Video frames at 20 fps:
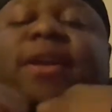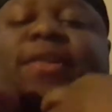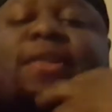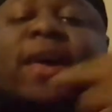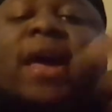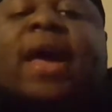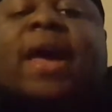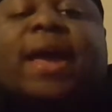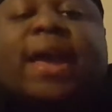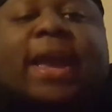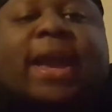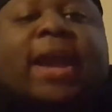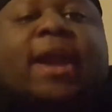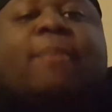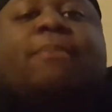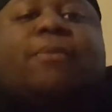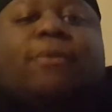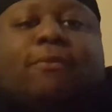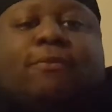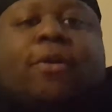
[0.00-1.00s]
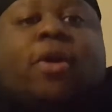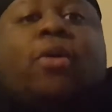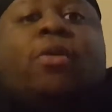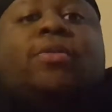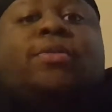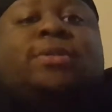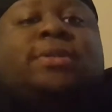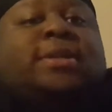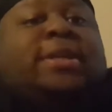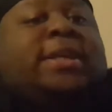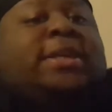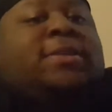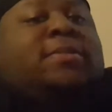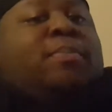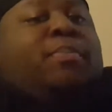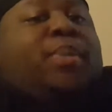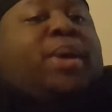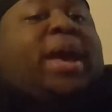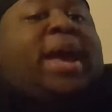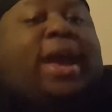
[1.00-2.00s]
that Amber Rose is
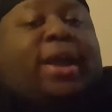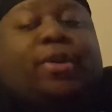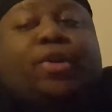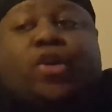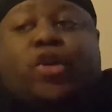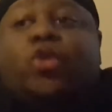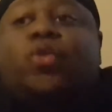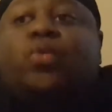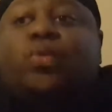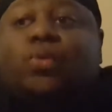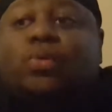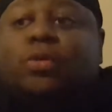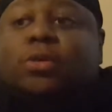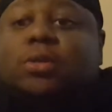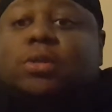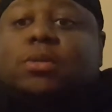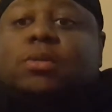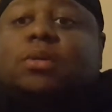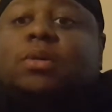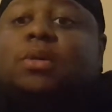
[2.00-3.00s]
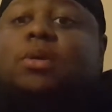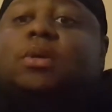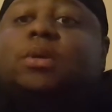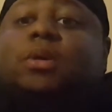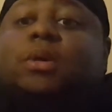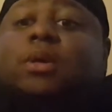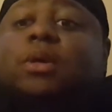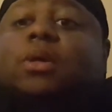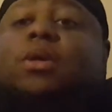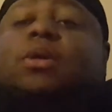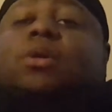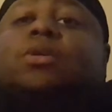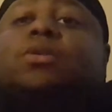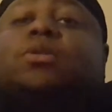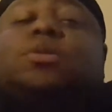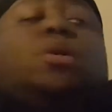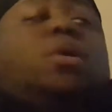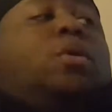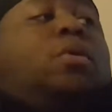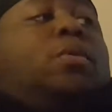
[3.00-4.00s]
bad news.
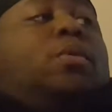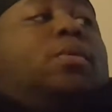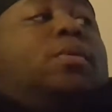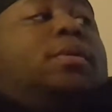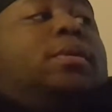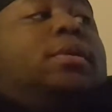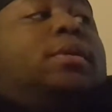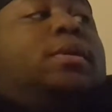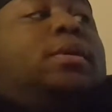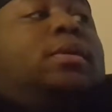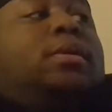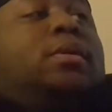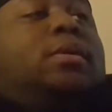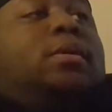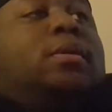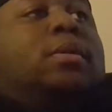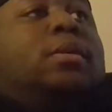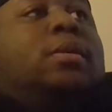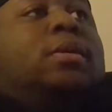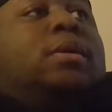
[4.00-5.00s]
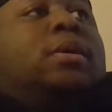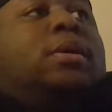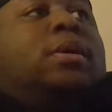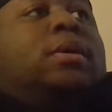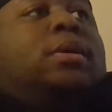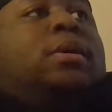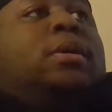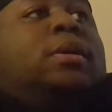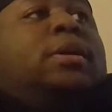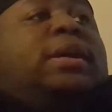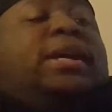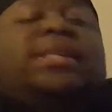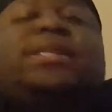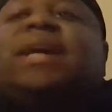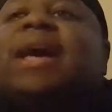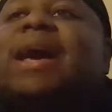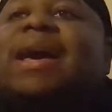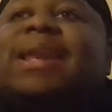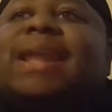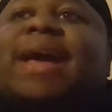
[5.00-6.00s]
So it's
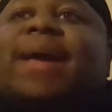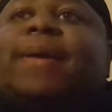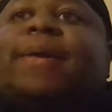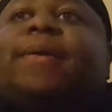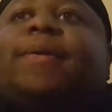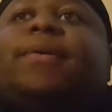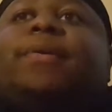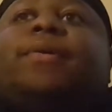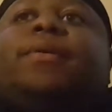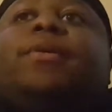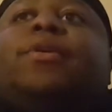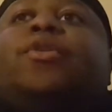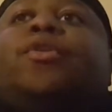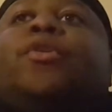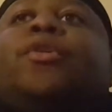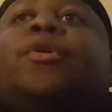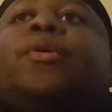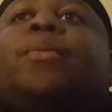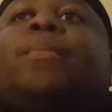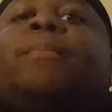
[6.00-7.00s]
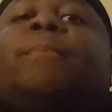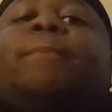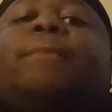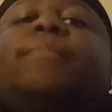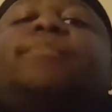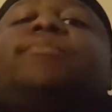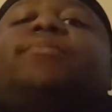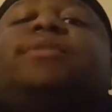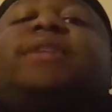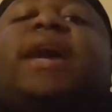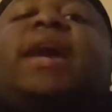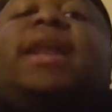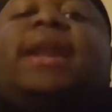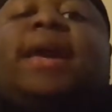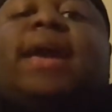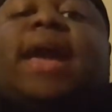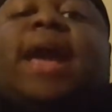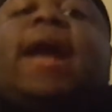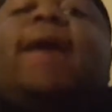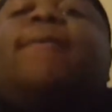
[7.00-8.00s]
kind of like
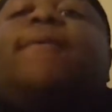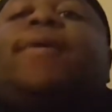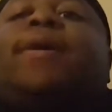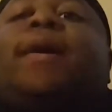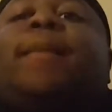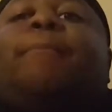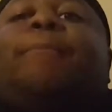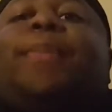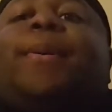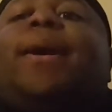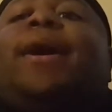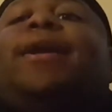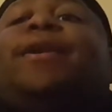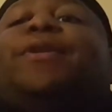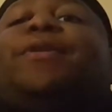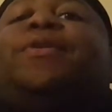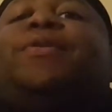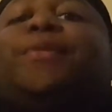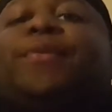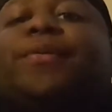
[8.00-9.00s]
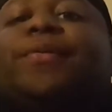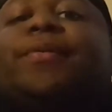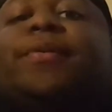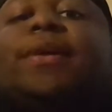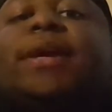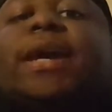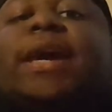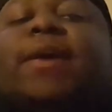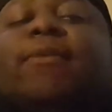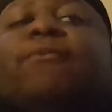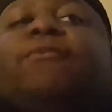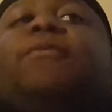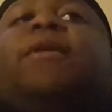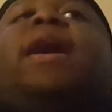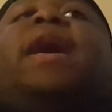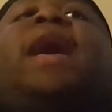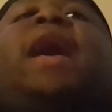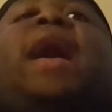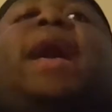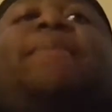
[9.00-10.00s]
dating Erykah Badu, and
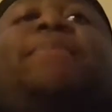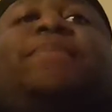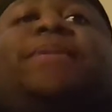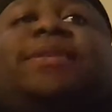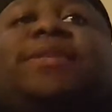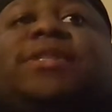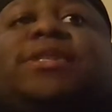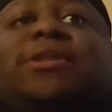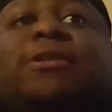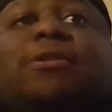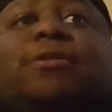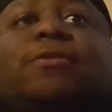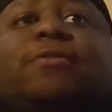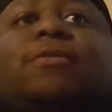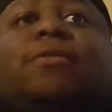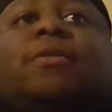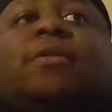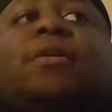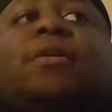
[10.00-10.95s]
what happens to